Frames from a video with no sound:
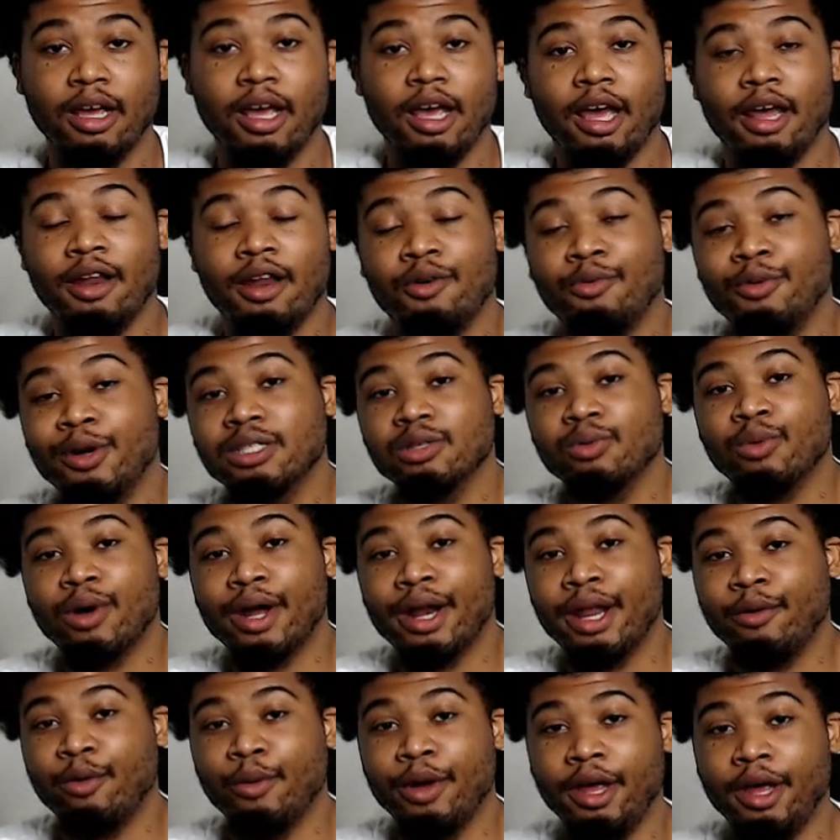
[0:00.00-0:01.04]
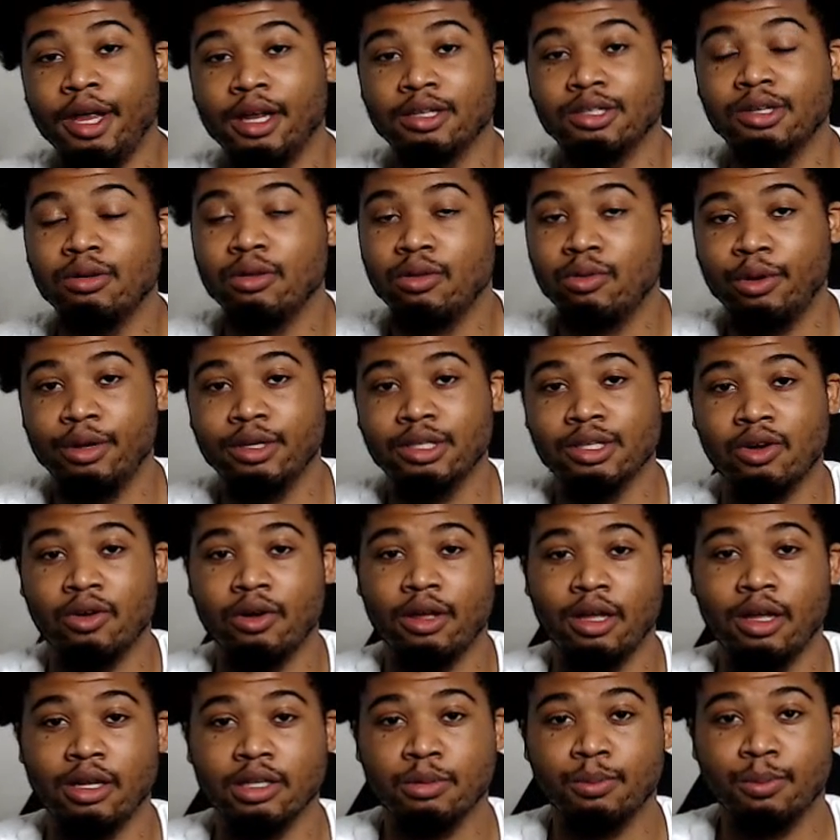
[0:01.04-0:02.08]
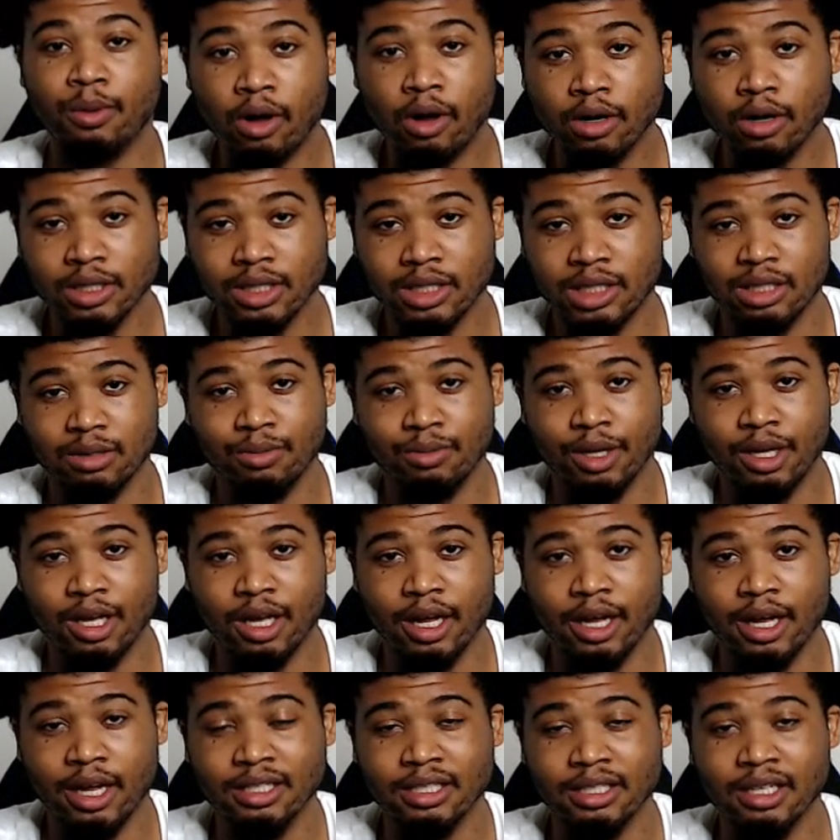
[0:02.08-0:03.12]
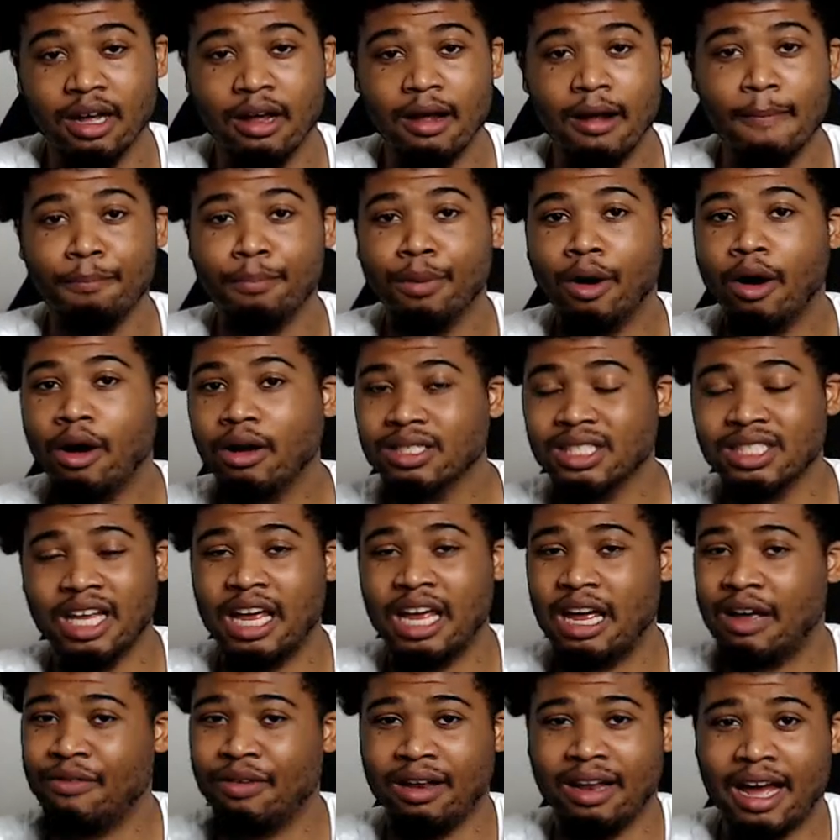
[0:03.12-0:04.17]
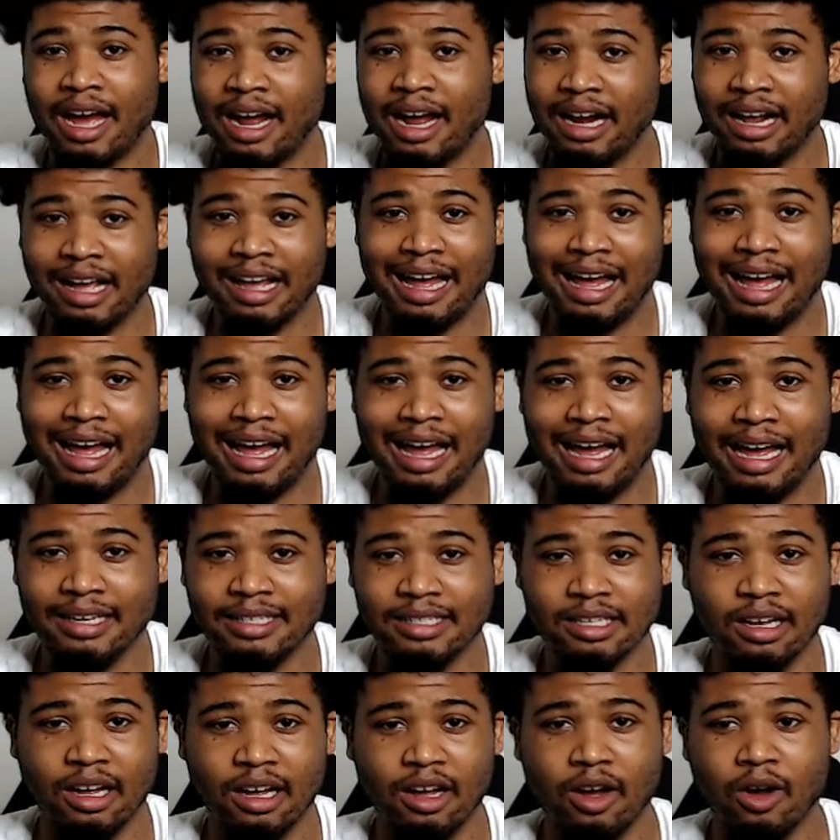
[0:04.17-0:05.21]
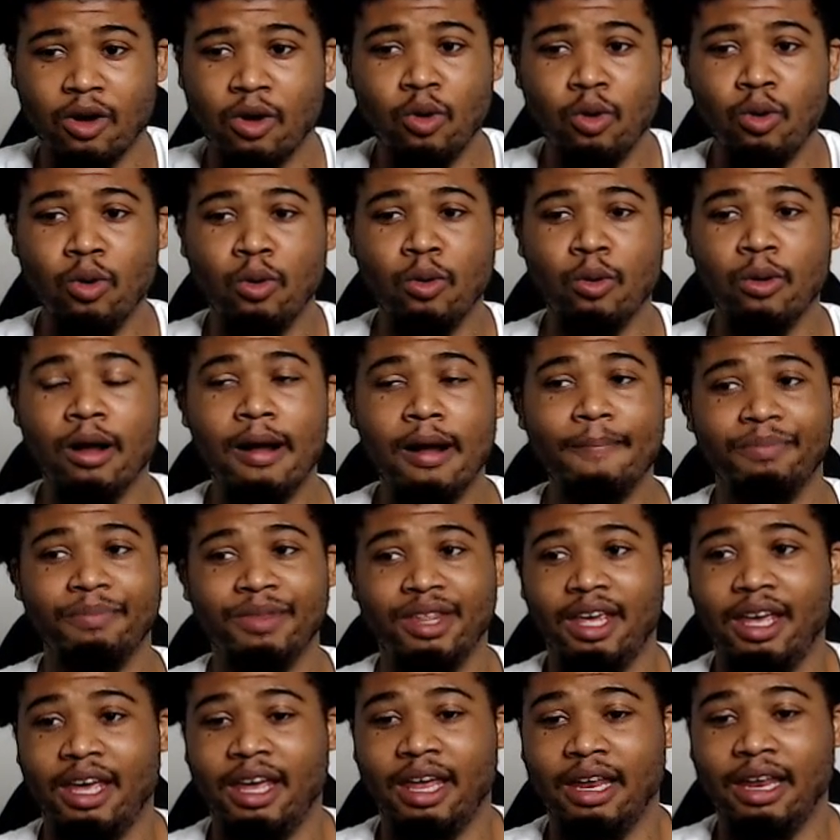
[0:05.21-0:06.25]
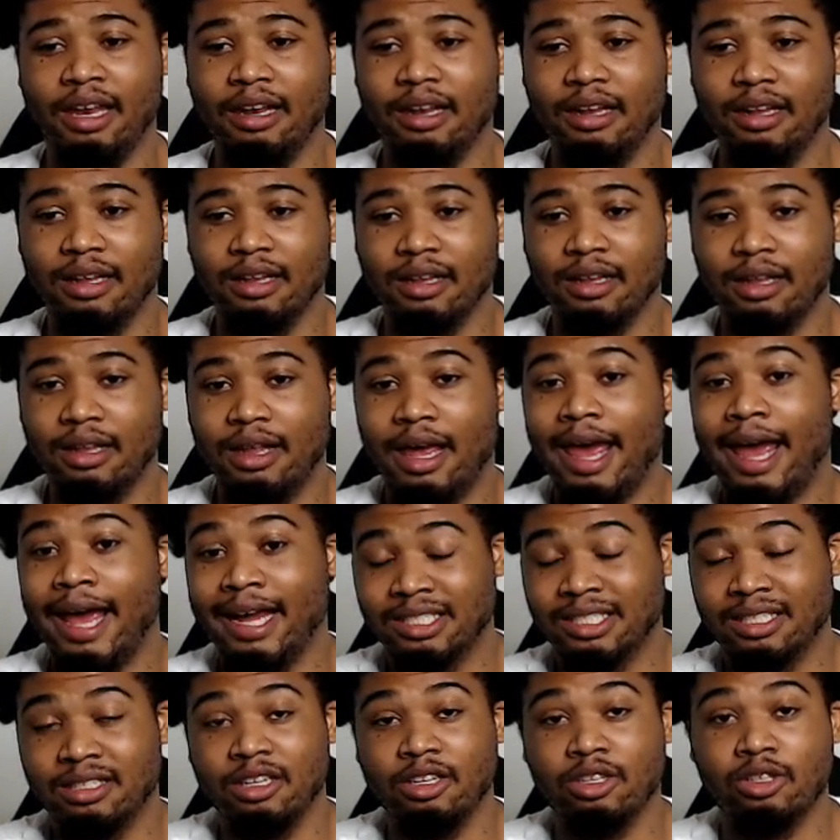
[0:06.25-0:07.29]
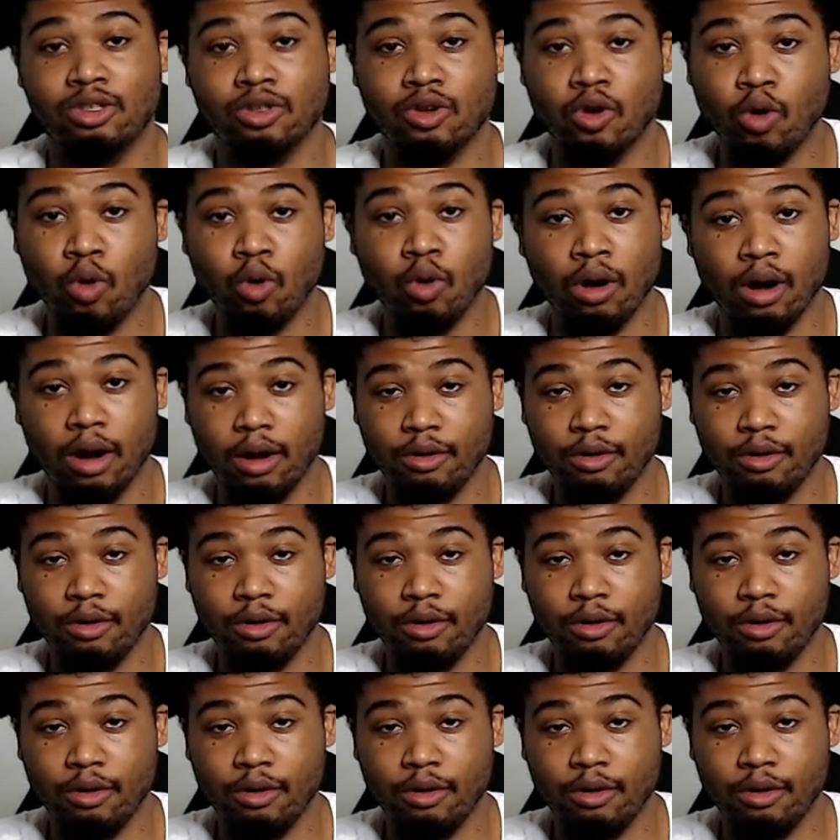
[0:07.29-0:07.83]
And the reason why they went 2-3 zone against Boston is because Boston have a lot of guys who can actually score.